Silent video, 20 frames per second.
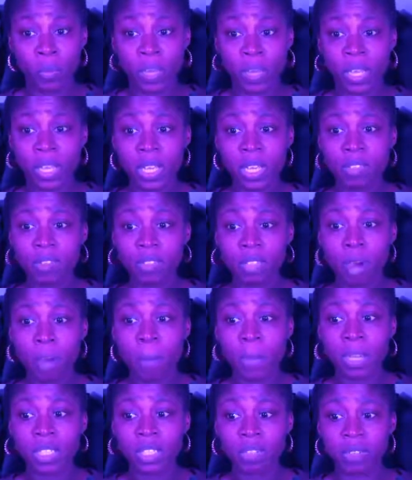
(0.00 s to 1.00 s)
we give so
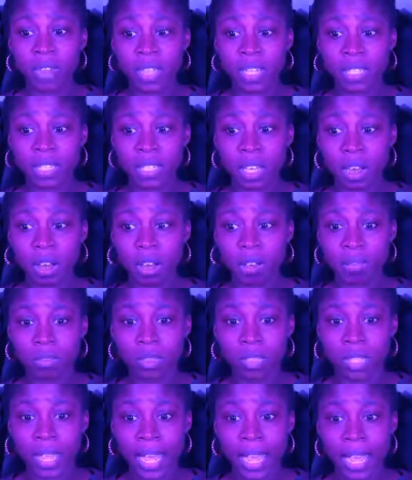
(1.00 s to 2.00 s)
much of
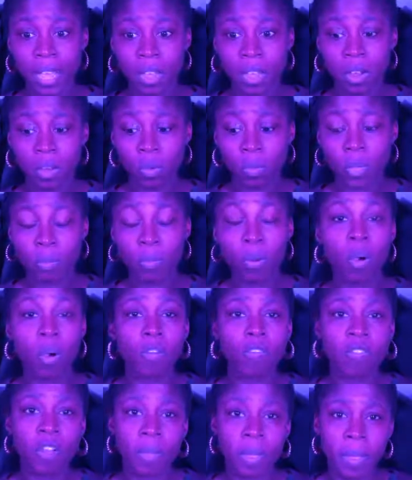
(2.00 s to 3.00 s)
ourselves that we pour
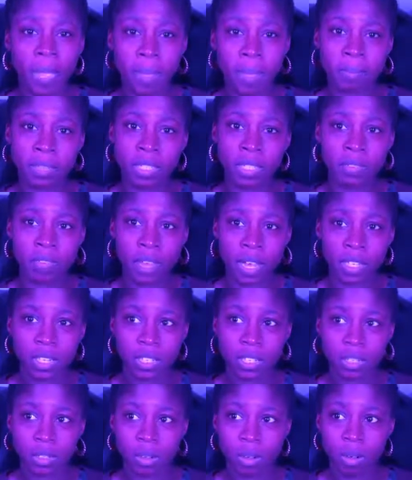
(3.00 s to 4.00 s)
from an empty
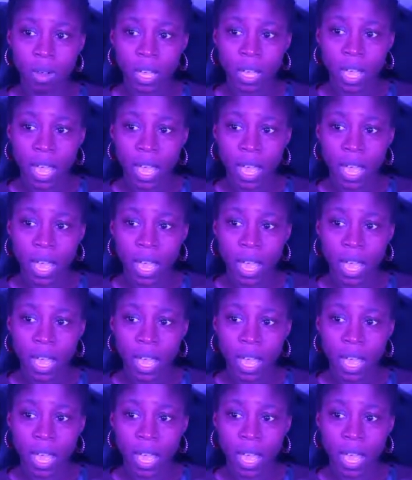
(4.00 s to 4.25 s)
vessel.